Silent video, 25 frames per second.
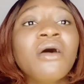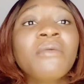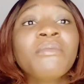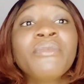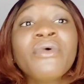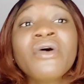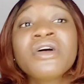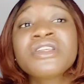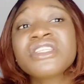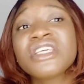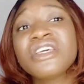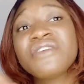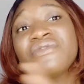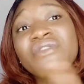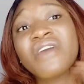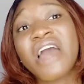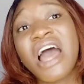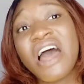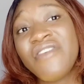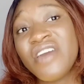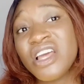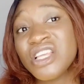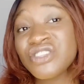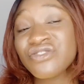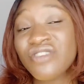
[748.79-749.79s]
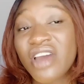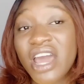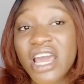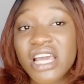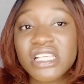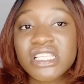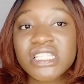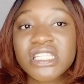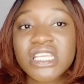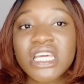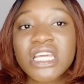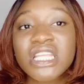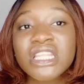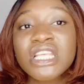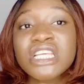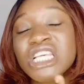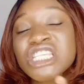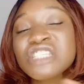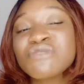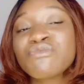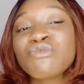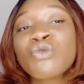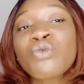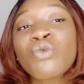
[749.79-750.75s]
But if you have a dry skin, this